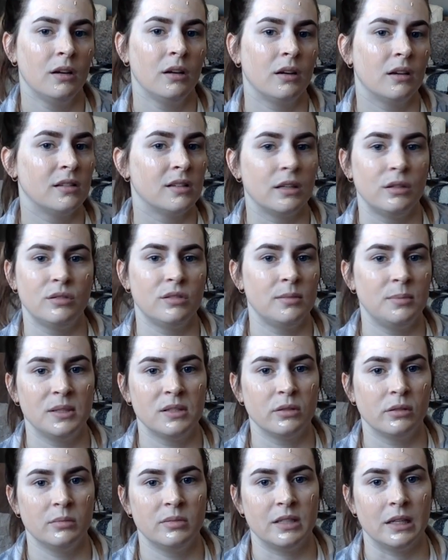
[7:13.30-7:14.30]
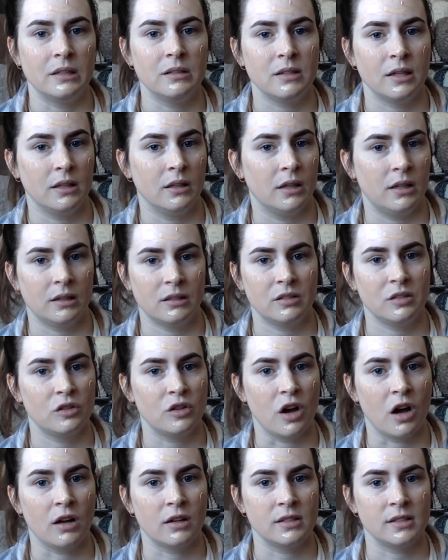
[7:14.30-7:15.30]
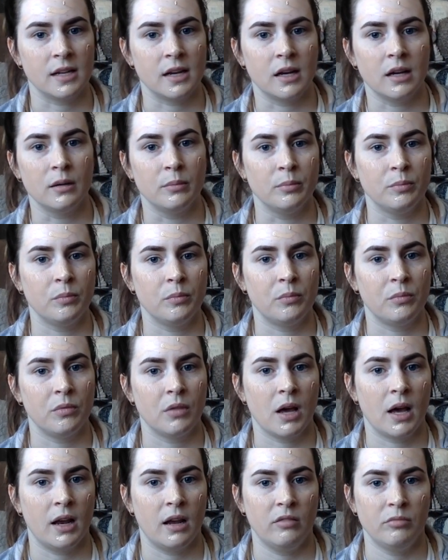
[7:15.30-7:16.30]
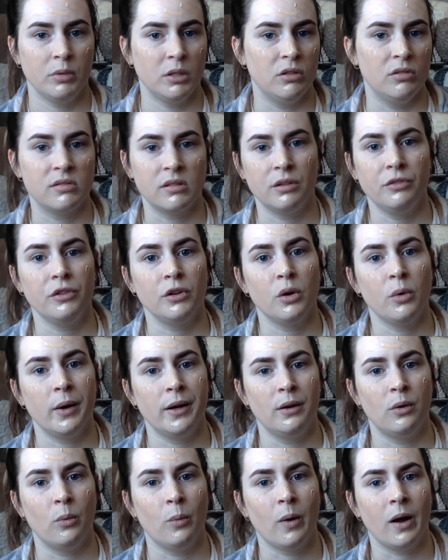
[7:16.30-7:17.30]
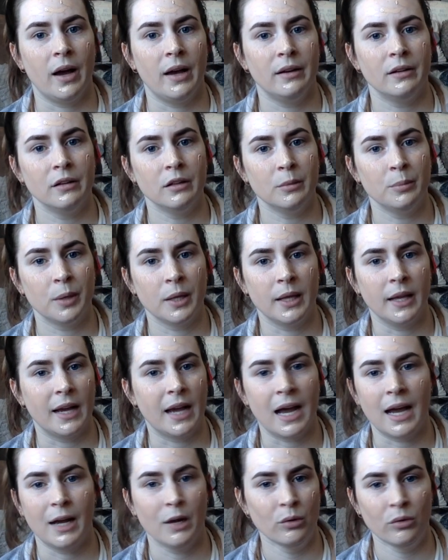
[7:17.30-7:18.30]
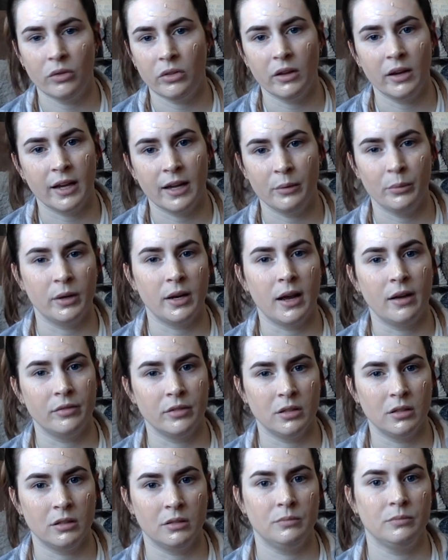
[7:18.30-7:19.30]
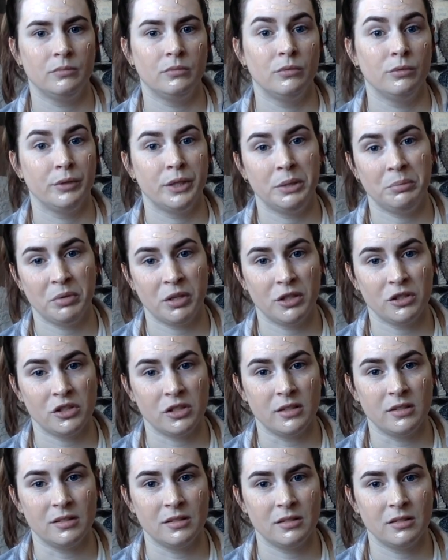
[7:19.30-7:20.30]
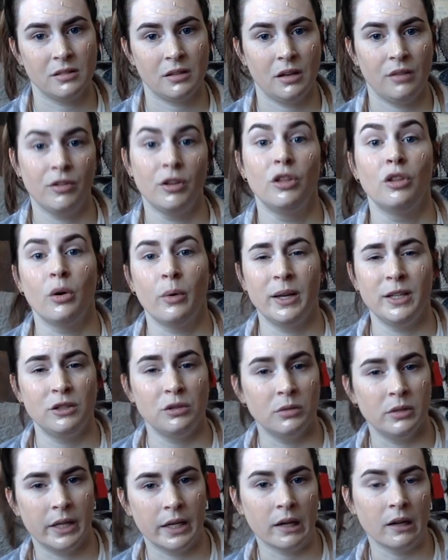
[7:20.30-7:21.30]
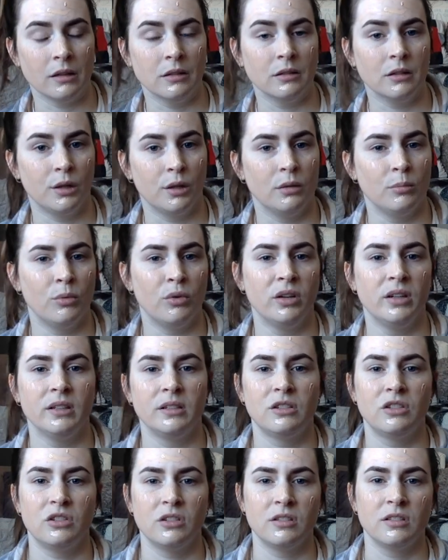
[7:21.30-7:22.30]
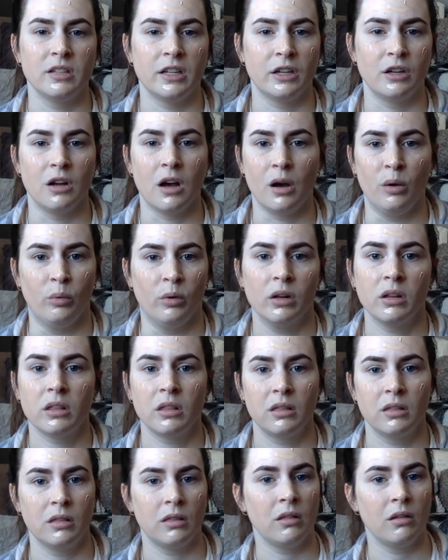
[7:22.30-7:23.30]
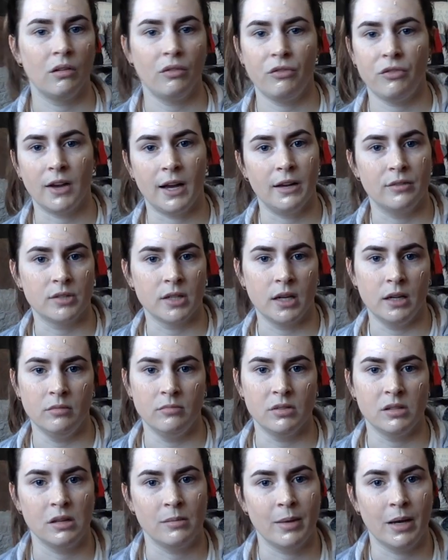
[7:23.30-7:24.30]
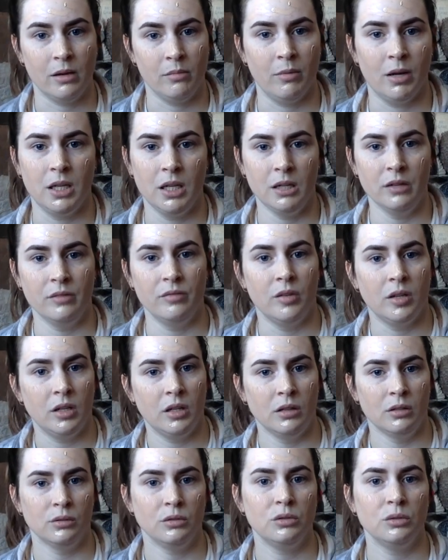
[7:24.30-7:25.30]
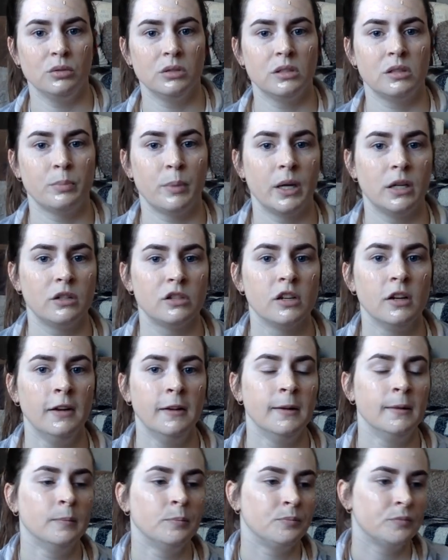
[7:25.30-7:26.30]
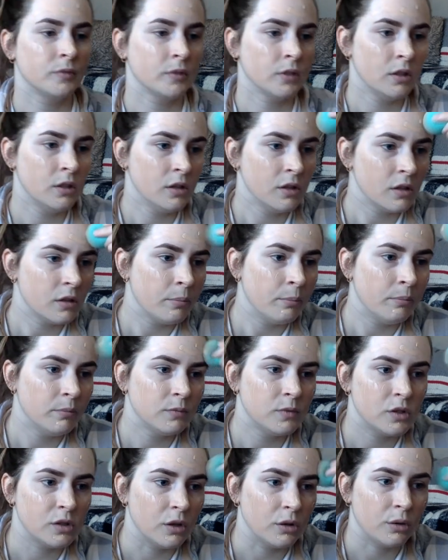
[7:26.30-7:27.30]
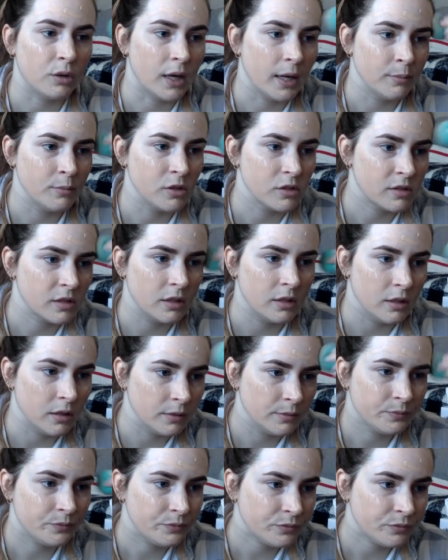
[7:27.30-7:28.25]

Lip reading: because I used to be so obsessed, I like stocked up, that I've been using for quite a while, but like I don't think I would ever repurchase. Even though I do like it a little more, it's just like not worth five times the amount of money of the EcoTools sponge. So I'm just gonna